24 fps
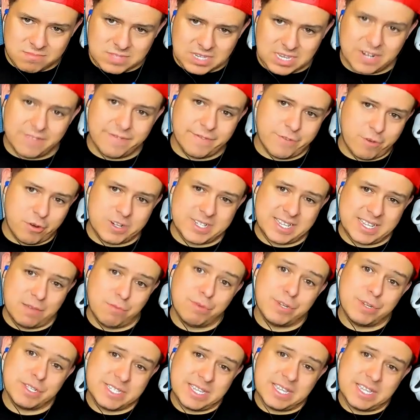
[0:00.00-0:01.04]
And of course I
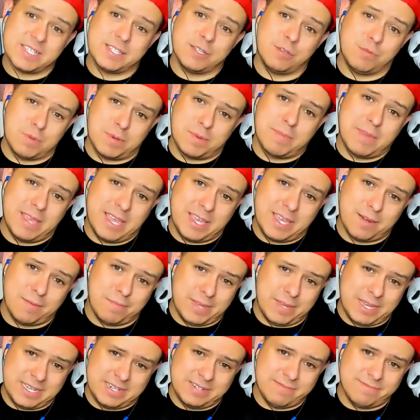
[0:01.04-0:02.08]
would say Superman,
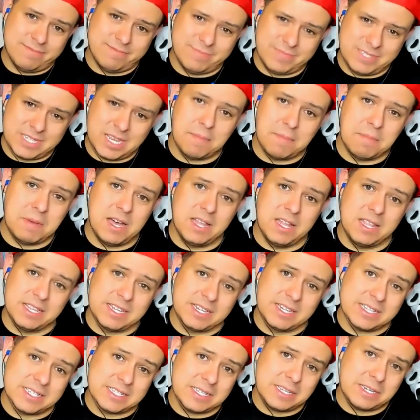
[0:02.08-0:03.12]
but Tom
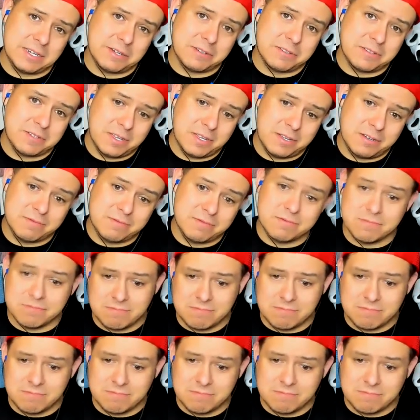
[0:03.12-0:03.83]
Holland is here, so.